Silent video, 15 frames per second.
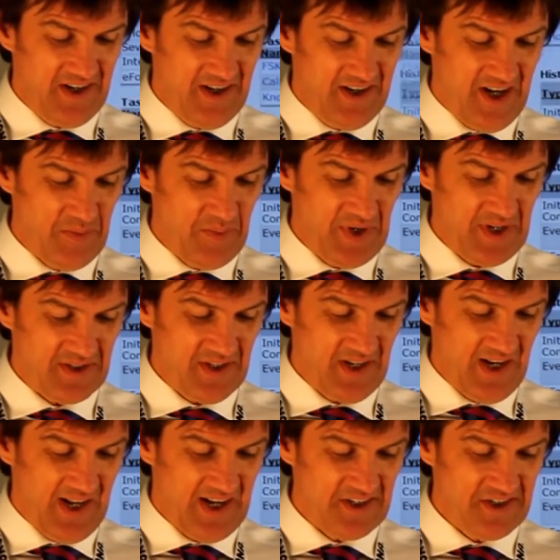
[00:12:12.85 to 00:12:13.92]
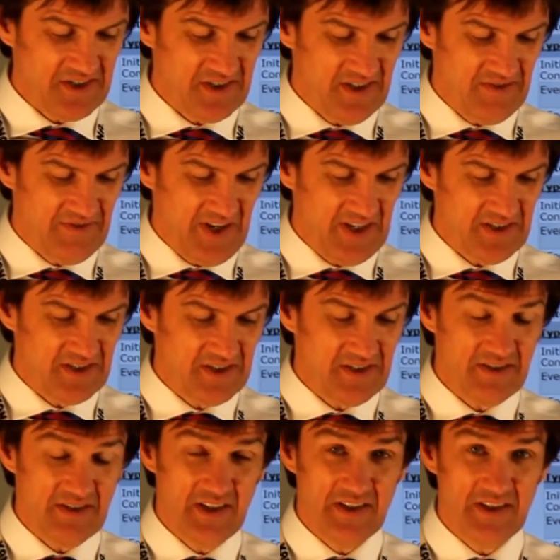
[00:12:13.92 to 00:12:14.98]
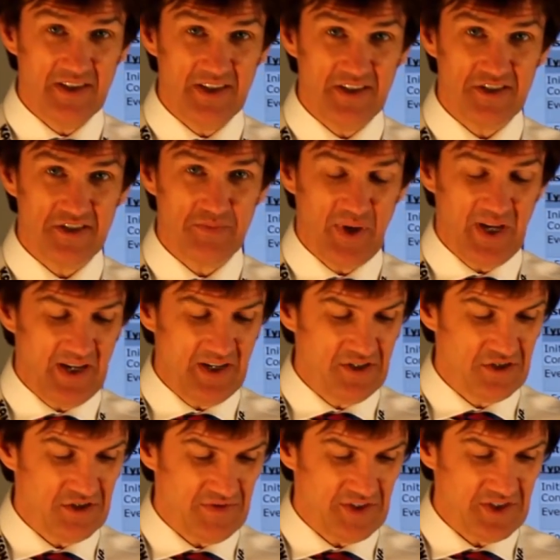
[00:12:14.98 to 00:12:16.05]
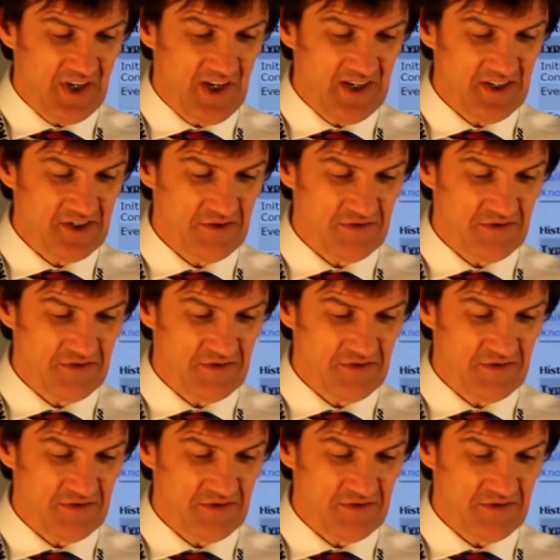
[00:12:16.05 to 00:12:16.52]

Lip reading: I picked the last event in this page of this case.